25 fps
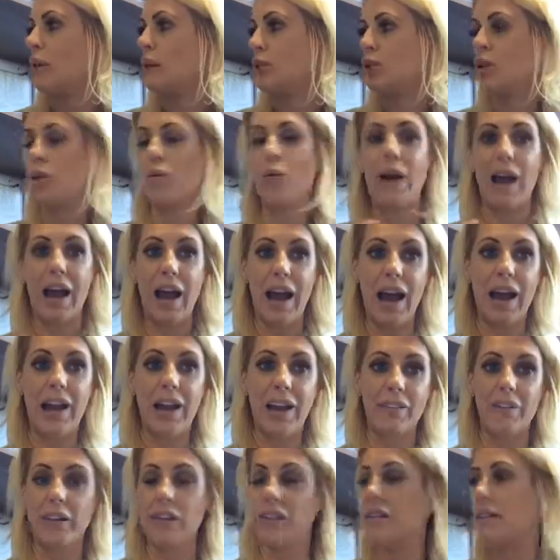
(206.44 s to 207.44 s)
to quite high
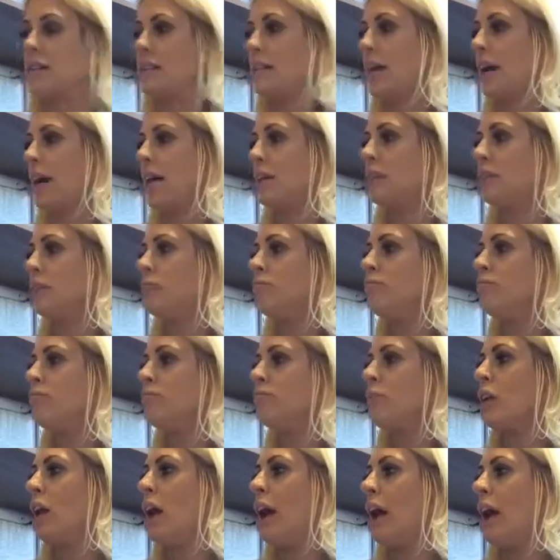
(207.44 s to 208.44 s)
level of detail.
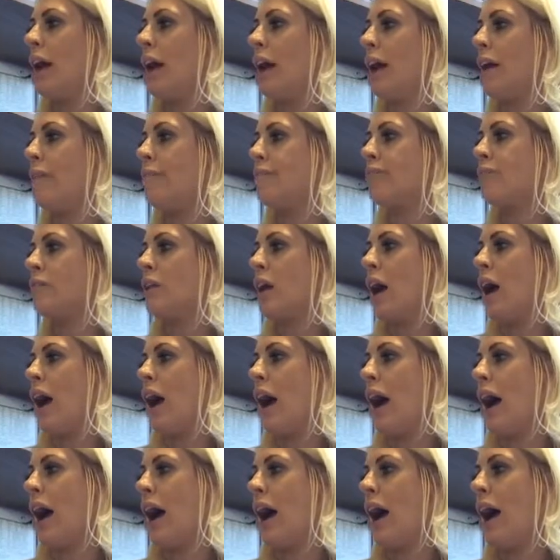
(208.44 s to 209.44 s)

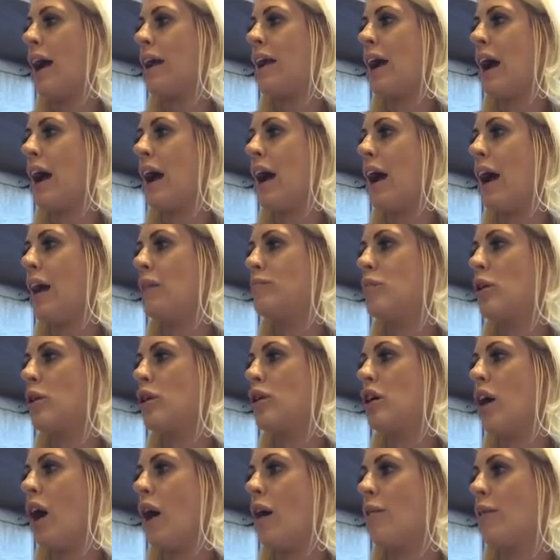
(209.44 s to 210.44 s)
I
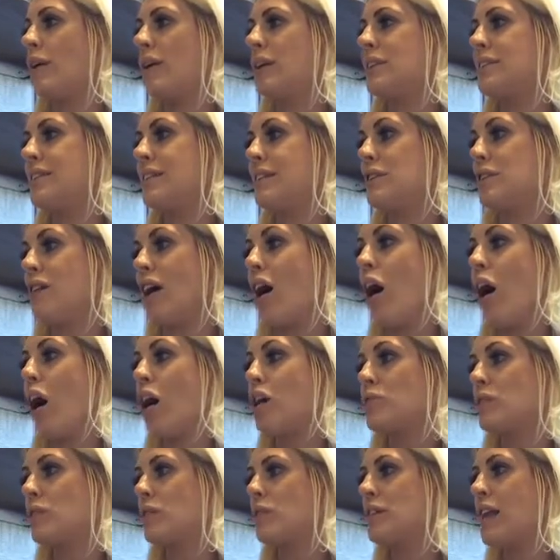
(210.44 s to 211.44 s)
am going to, it's a
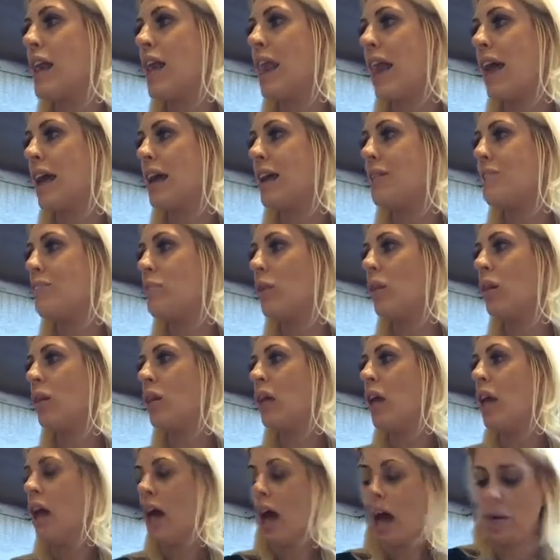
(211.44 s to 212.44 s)
hard one to
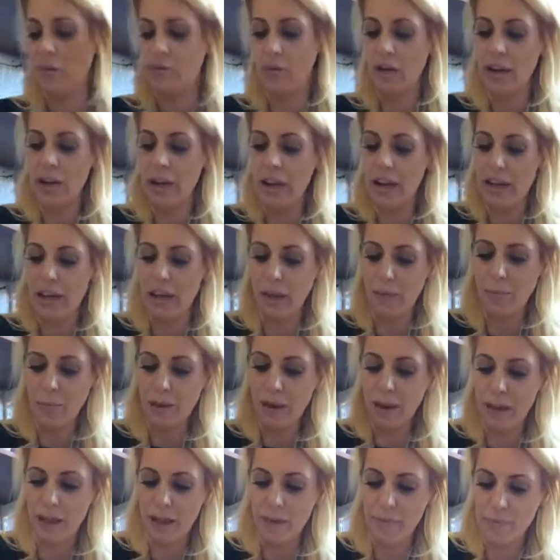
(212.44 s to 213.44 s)
label. I'm going to
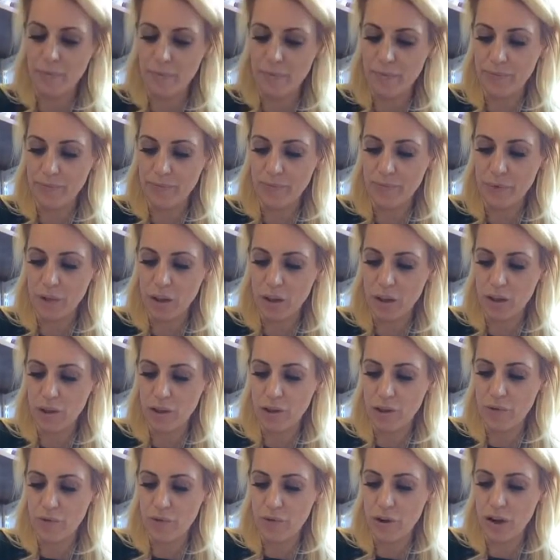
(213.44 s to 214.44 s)
label it
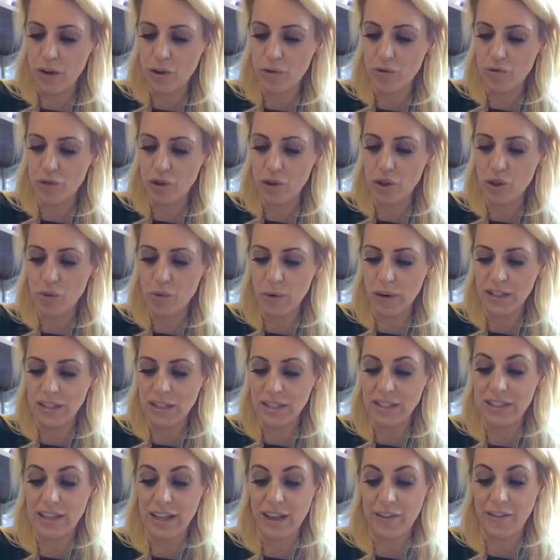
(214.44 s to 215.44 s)

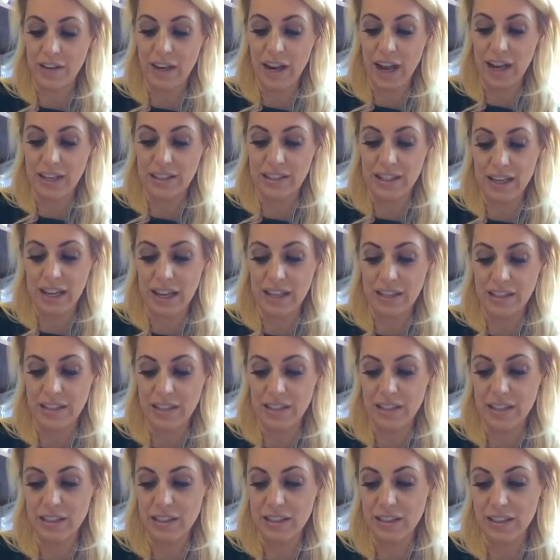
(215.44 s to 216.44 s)
327
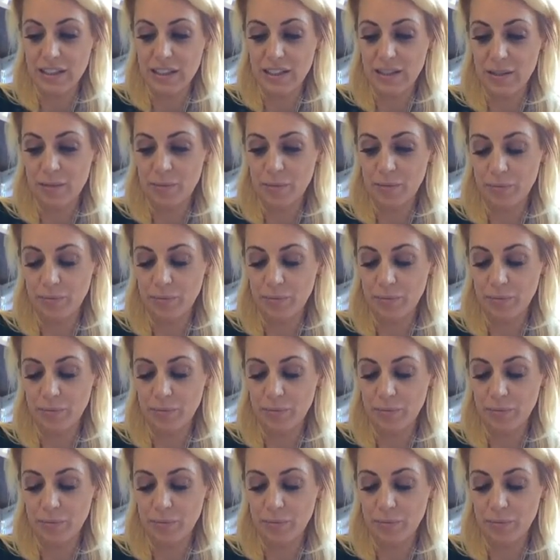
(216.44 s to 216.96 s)
adolescents.